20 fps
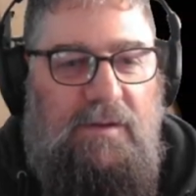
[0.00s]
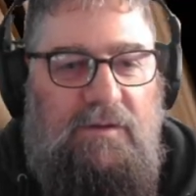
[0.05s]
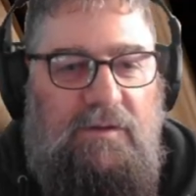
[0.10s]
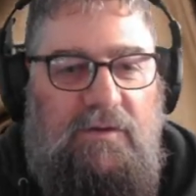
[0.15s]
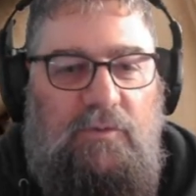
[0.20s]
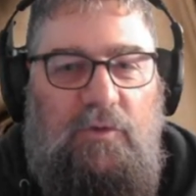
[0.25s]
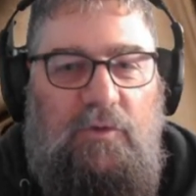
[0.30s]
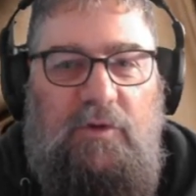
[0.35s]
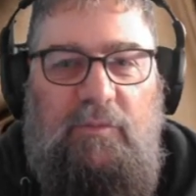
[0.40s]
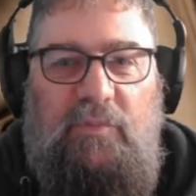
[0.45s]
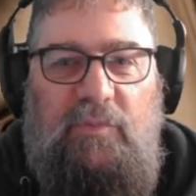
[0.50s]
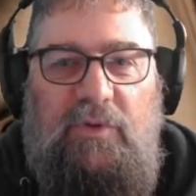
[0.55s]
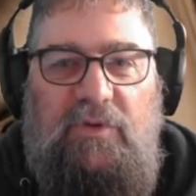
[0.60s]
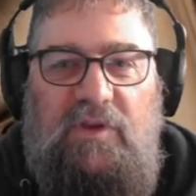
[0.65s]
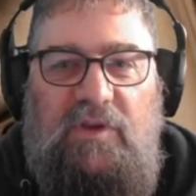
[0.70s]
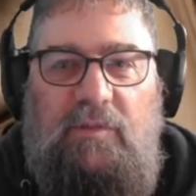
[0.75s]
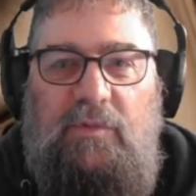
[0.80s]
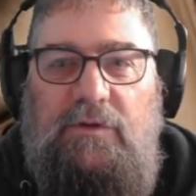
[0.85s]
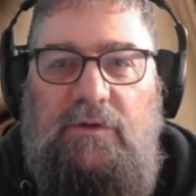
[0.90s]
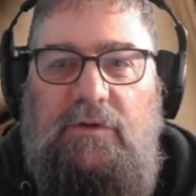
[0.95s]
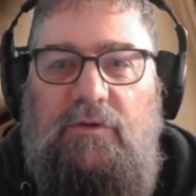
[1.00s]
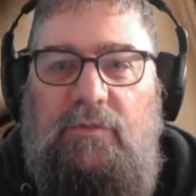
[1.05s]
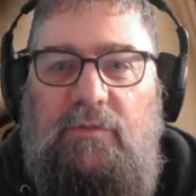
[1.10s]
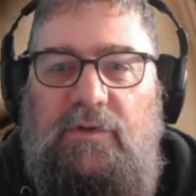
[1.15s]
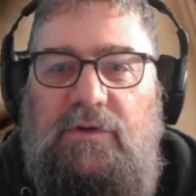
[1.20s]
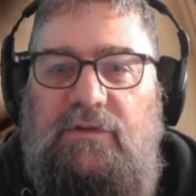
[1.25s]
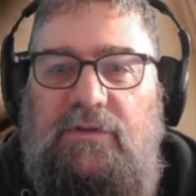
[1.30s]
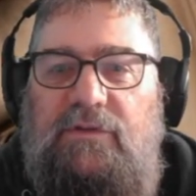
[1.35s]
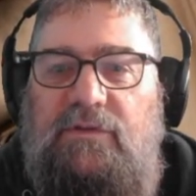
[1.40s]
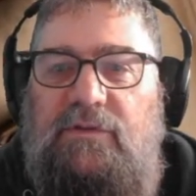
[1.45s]
Just want to build up a little
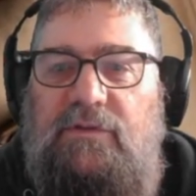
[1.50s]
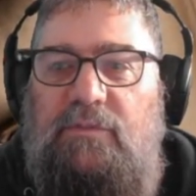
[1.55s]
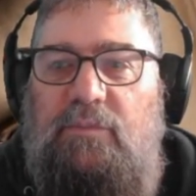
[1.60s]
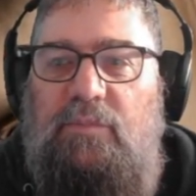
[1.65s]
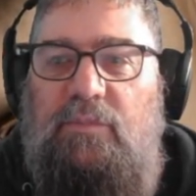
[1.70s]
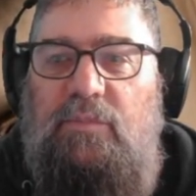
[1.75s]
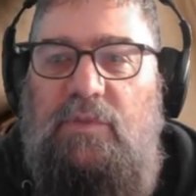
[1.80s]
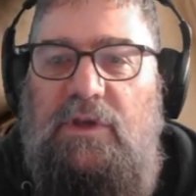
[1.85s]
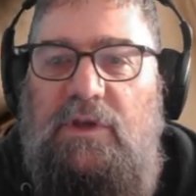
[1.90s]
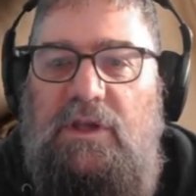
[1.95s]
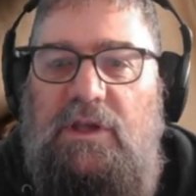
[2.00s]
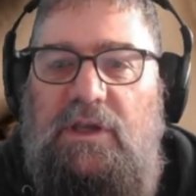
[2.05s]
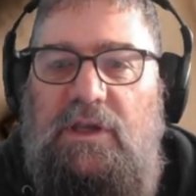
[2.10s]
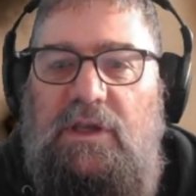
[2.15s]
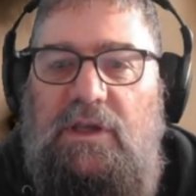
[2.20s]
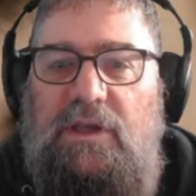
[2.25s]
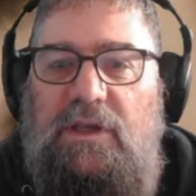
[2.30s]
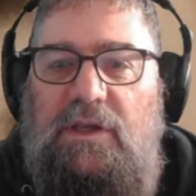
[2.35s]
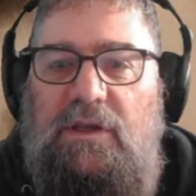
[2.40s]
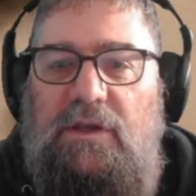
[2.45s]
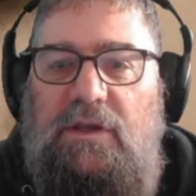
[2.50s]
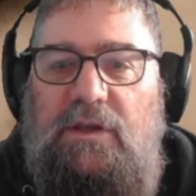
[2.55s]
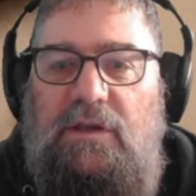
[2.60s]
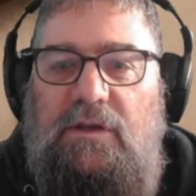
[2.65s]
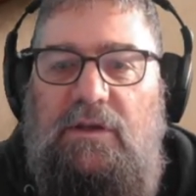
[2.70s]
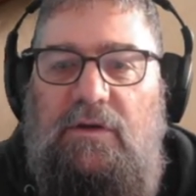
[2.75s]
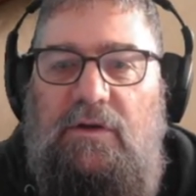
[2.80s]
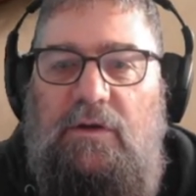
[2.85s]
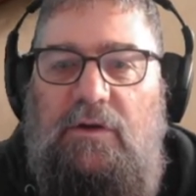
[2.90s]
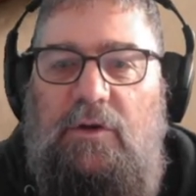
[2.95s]
bit of
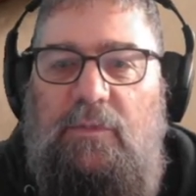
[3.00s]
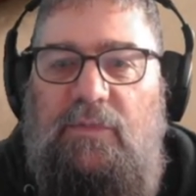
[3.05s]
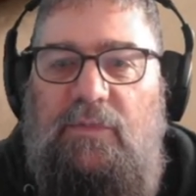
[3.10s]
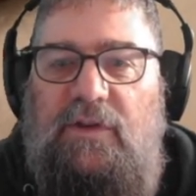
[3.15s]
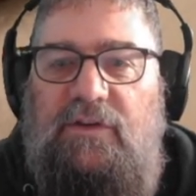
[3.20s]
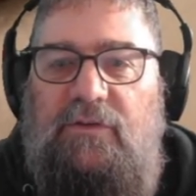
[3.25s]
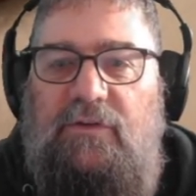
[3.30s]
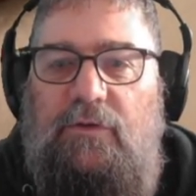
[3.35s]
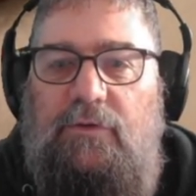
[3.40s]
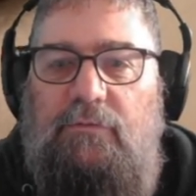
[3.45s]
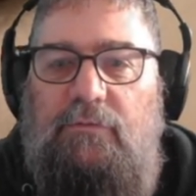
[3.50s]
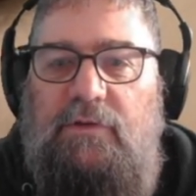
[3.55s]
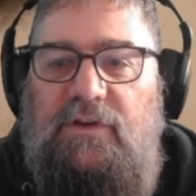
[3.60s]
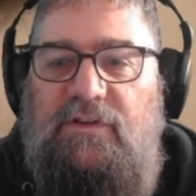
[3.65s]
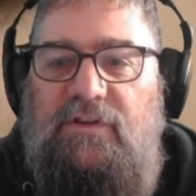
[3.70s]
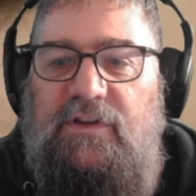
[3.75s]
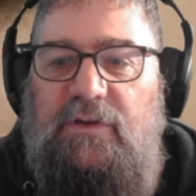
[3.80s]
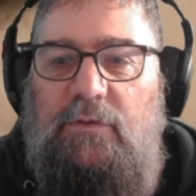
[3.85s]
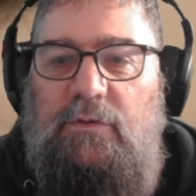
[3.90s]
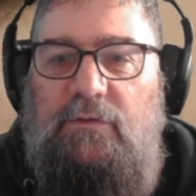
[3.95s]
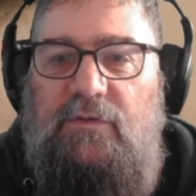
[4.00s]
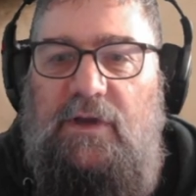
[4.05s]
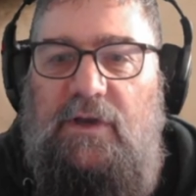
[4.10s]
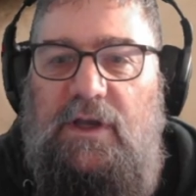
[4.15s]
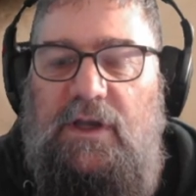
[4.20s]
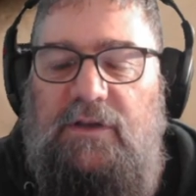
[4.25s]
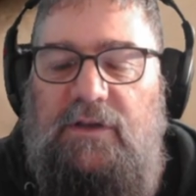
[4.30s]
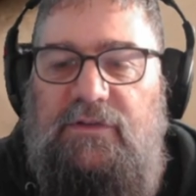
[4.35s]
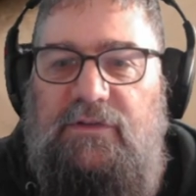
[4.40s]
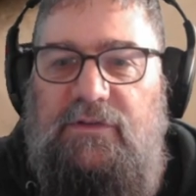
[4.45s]
speed. I hope that's not a red signal for
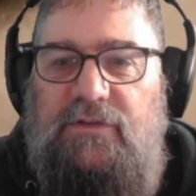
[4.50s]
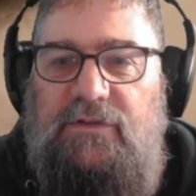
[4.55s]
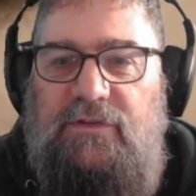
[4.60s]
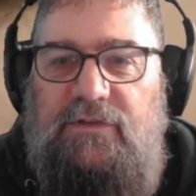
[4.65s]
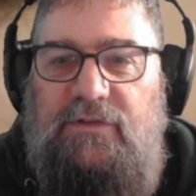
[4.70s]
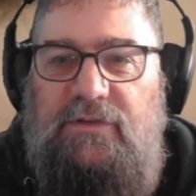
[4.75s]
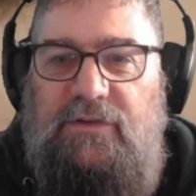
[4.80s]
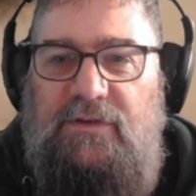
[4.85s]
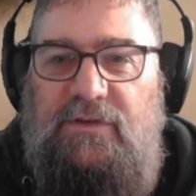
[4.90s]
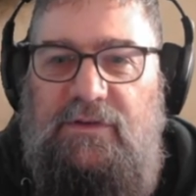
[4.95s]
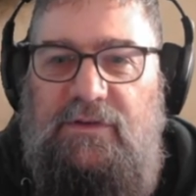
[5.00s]
us.